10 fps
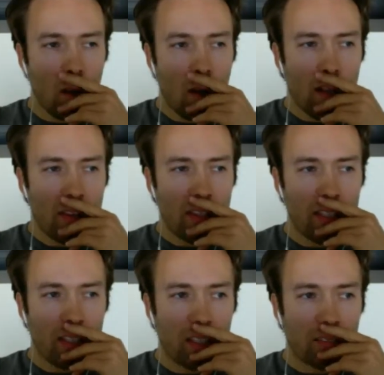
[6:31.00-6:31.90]
think
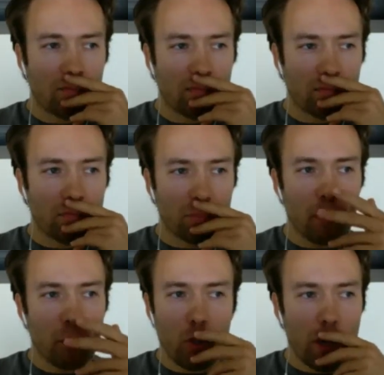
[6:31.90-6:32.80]

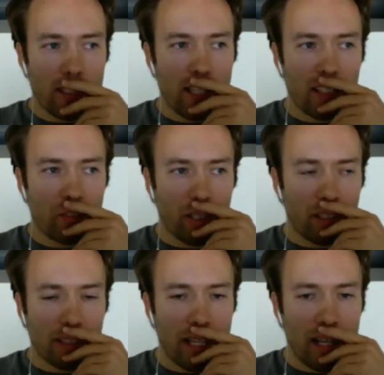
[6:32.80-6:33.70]
you're exactly right.
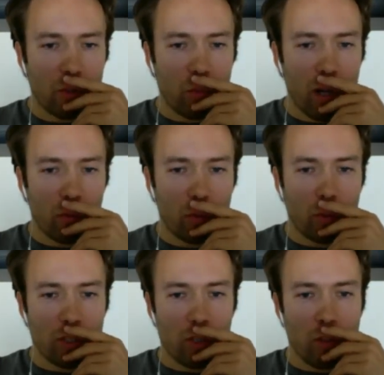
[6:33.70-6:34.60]
Like, that is why Ruby
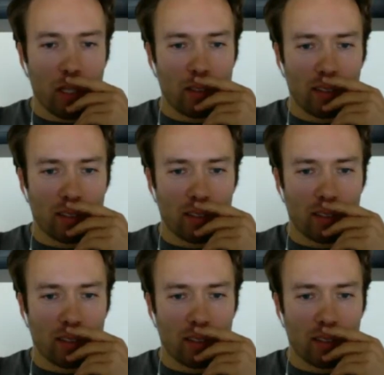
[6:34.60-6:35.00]
is so amazing.